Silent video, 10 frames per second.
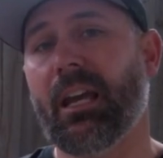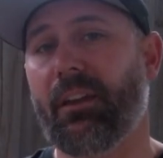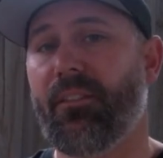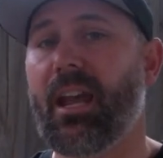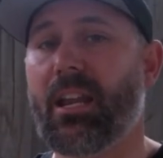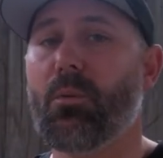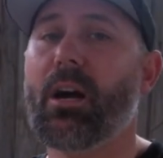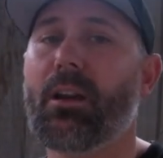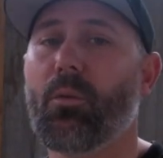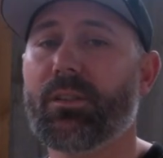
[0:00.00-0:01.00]
If
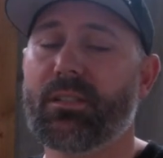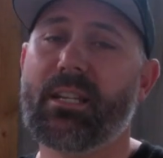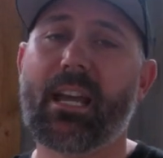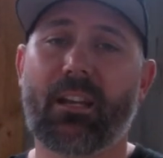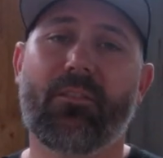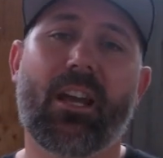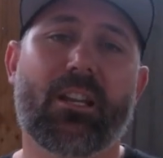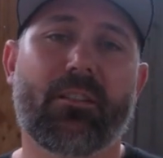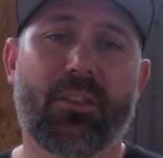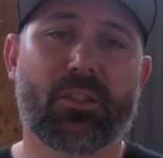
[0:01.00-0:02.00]
anyone wants to take
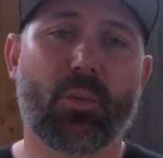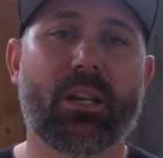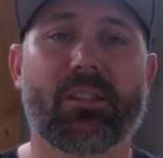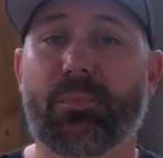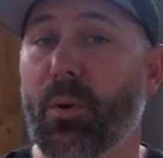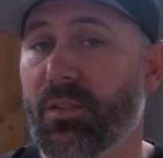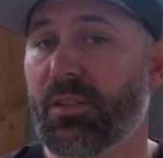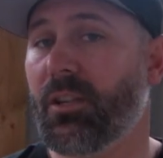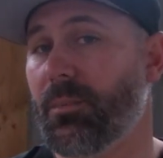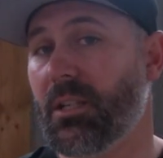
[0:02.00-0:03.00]
advantage of the sweet
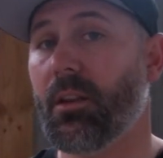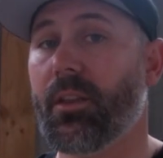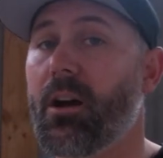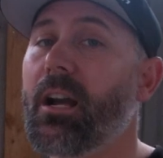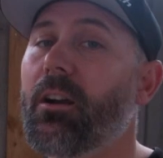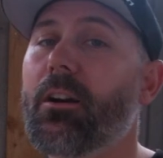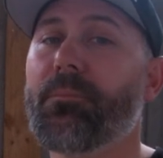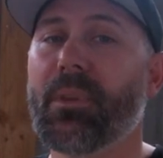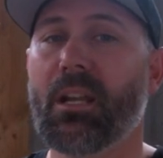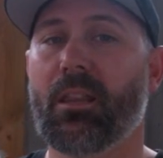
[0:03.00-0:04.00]
sponsorship deal that I
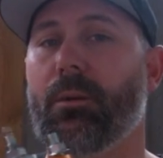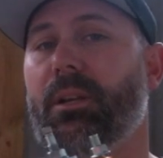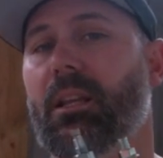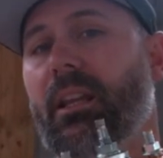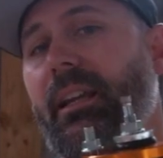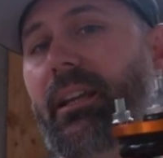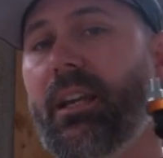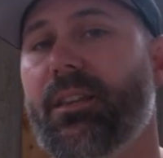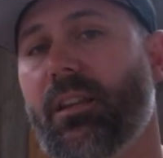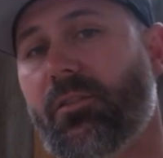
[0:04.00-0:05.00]
got, there'll be a link
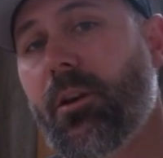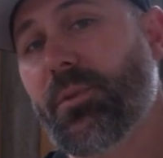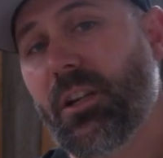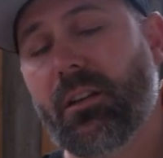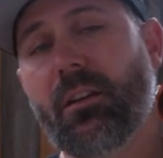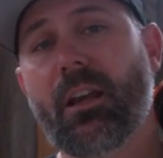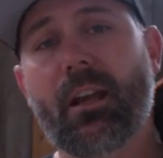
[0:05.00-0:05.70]
in the description